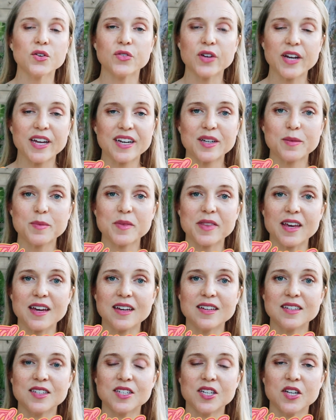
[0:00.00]
random
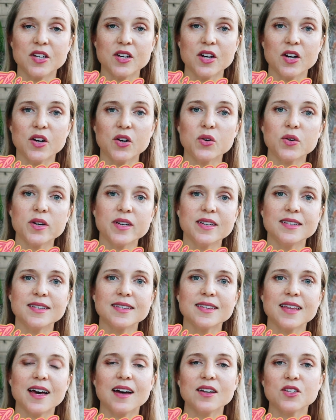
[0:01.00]
things to know is
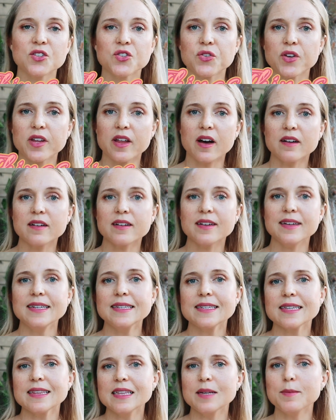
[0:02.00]
that Sri Lanka
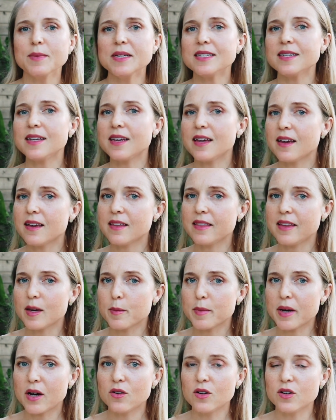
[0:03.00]
is limiting the
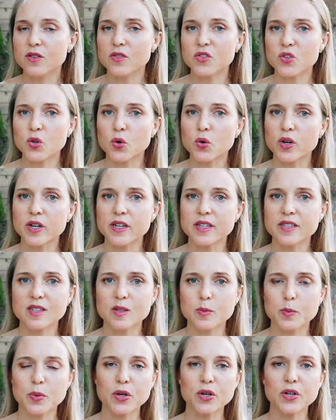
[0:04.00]
amount of tourists
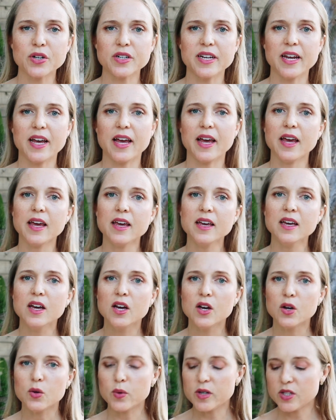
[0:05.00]
per day,
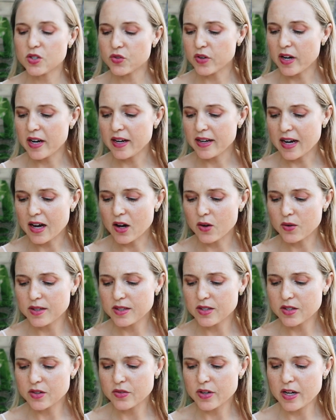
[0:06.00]
which right now
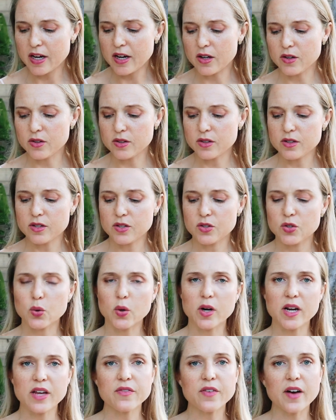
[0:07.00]
is around
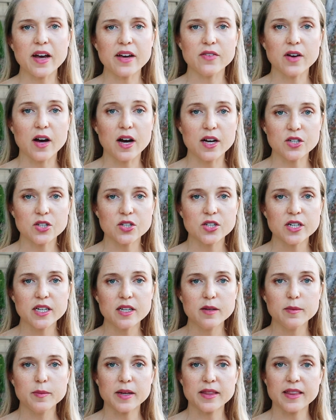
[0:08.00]

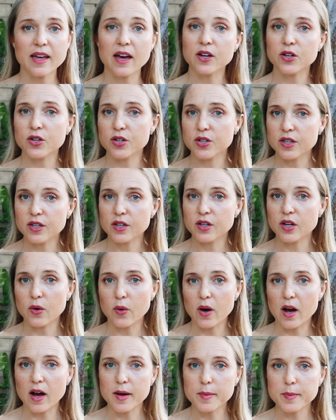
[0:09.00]
2,500, but that could go
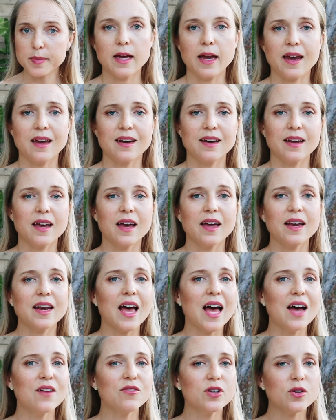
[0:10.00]
up. And again,
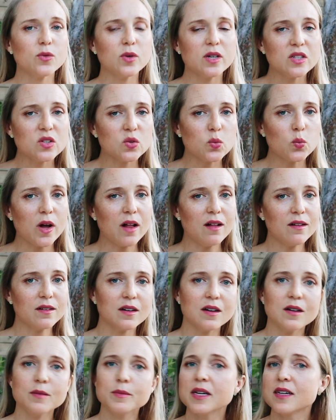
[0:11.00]
everyone's
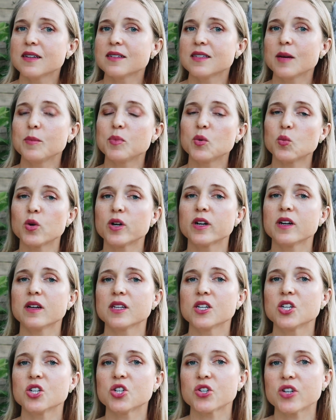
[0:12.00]
welcome, except word on
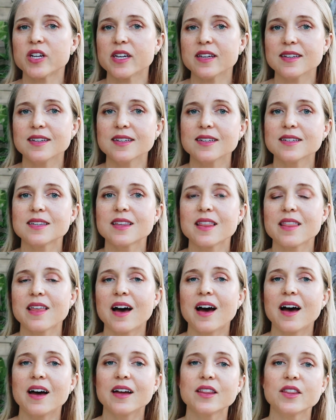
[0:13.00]
the street is
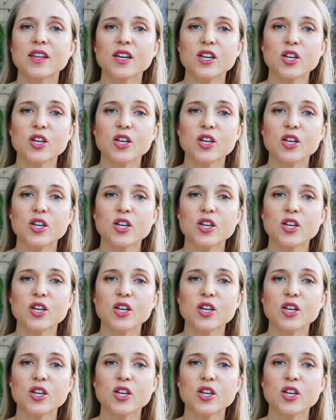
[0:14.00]
that the